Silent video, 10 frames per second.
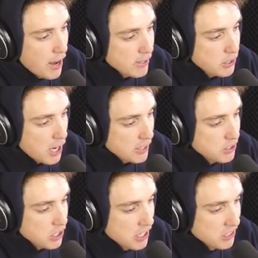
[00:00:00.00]
Yes,
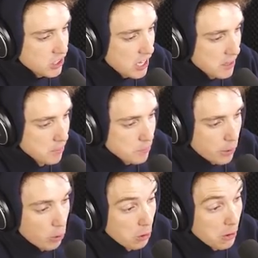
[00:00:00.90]
yes, you can see them.
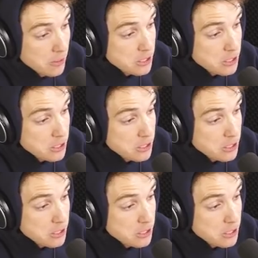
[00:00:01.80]
They're all on the